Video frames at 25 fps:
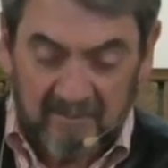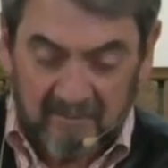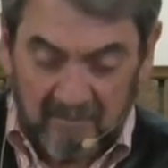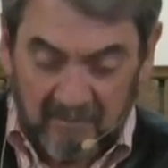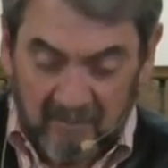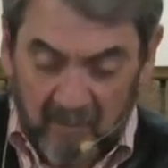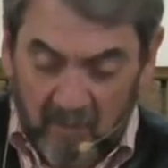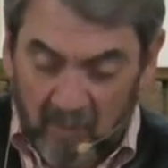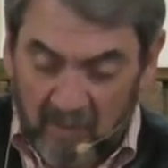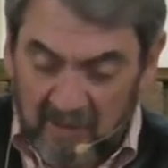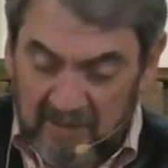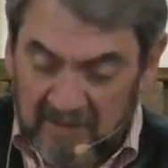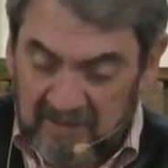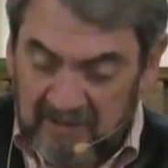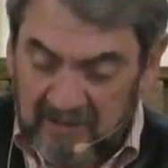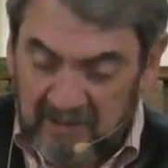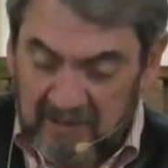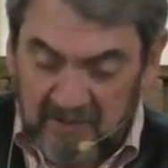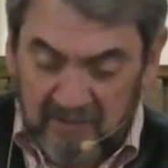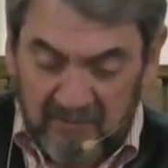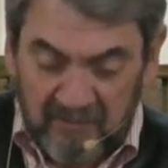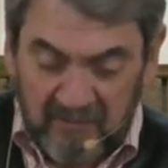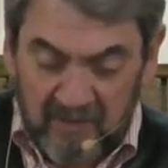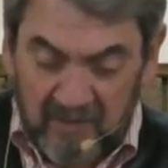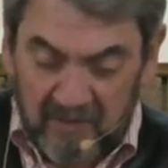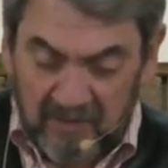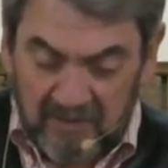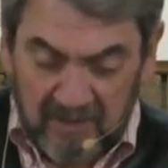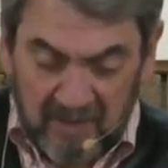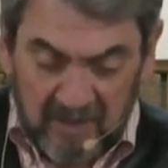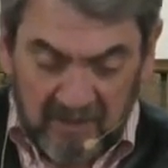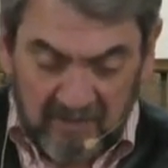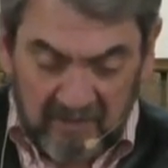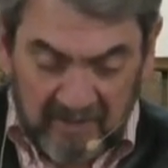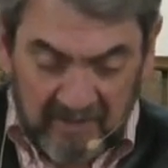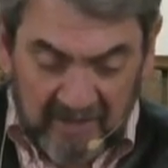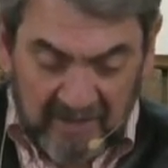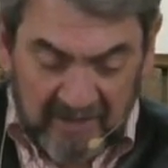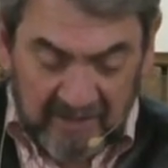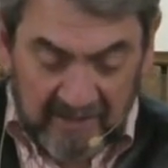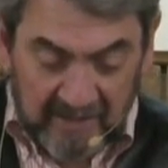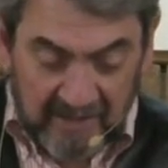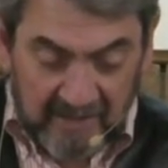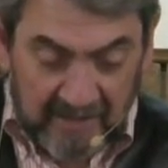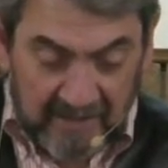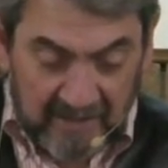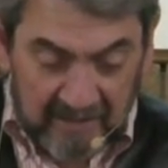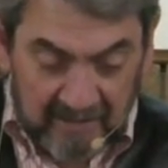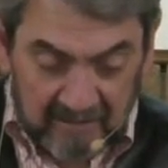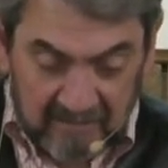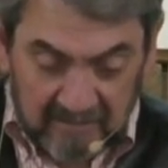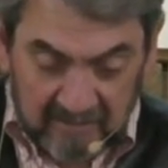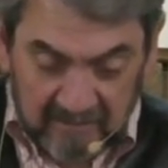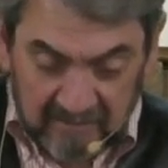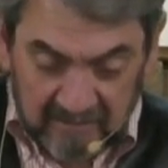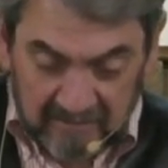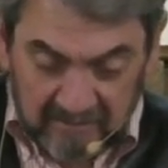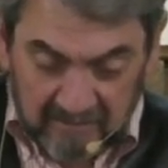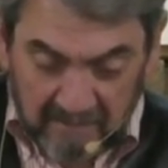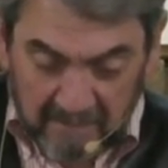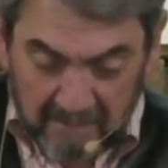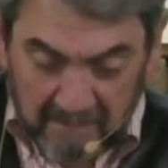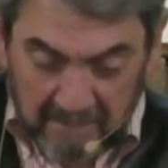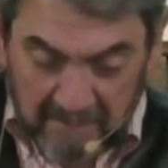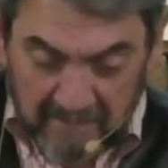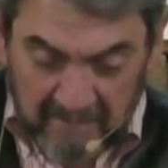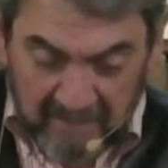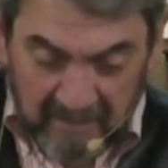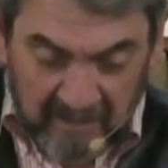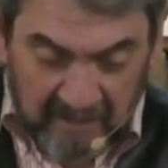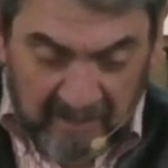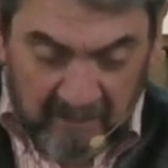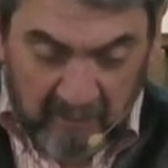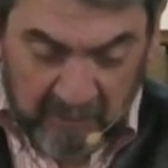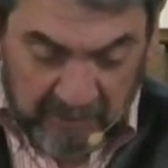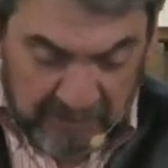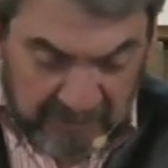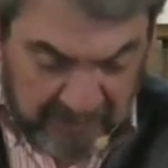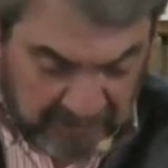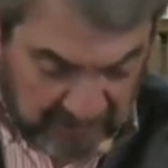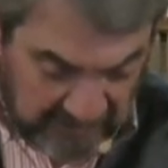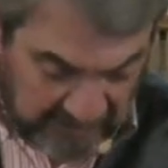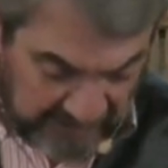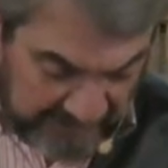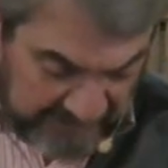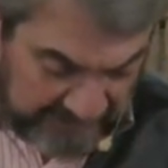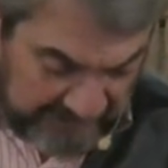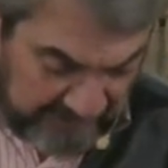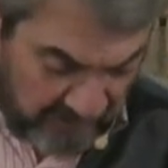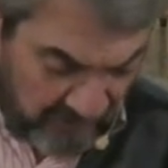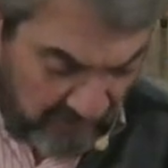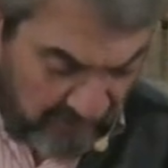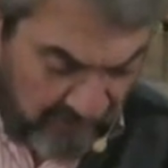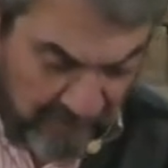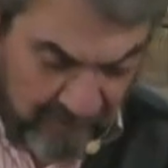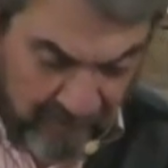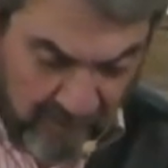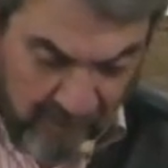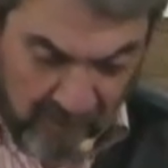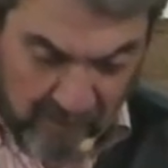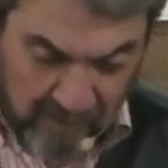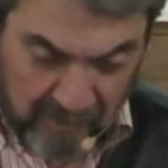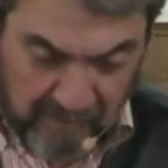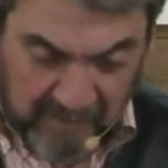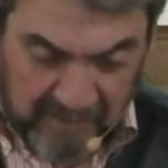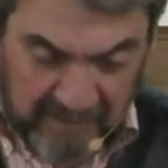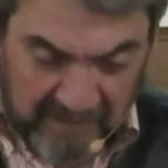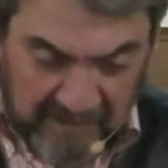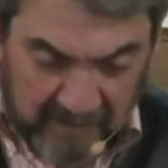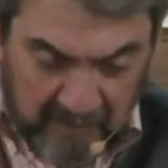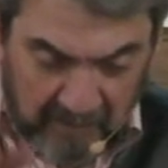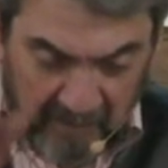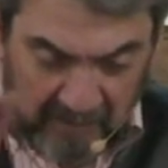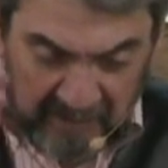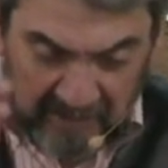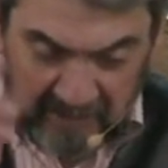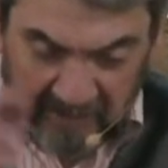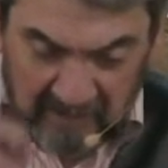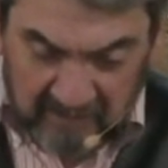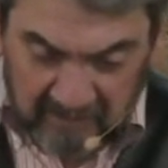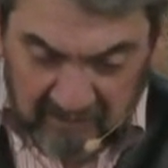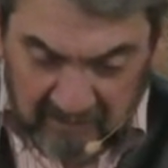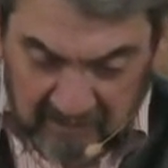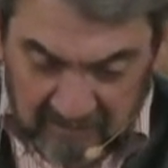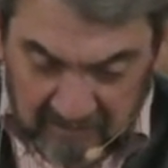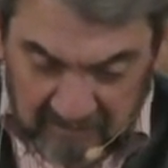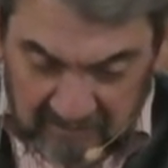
Boy, I was teaching false doctrine that night. It was just laying there on the floor. But anyway, y'all.